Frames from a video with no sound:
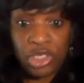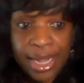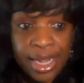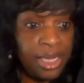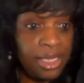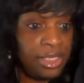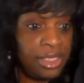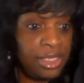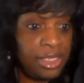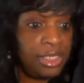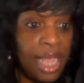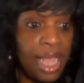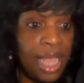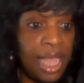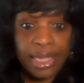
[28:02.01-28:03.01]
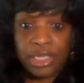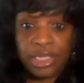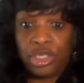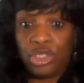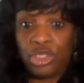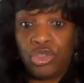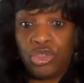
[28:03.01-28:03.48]
jackets,
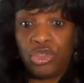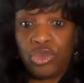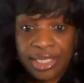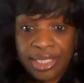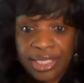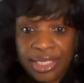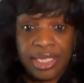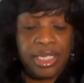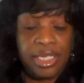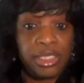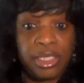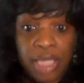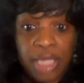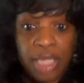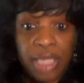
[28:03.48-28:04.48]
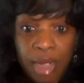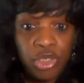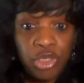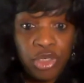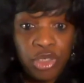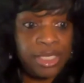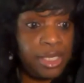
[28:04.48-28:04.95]
slacks,
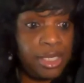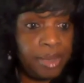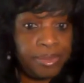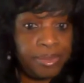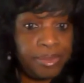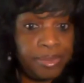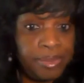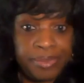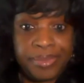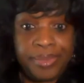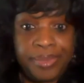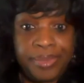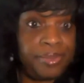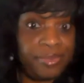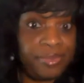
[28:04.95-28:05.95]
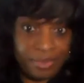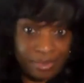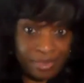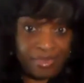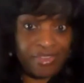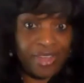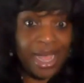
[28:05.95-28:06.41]
dresses. I'm dressing up
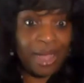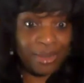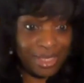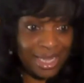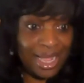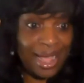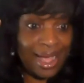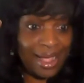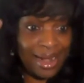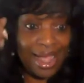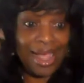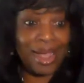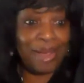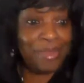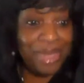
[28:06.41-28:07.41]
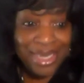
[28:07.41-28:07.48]
for outside.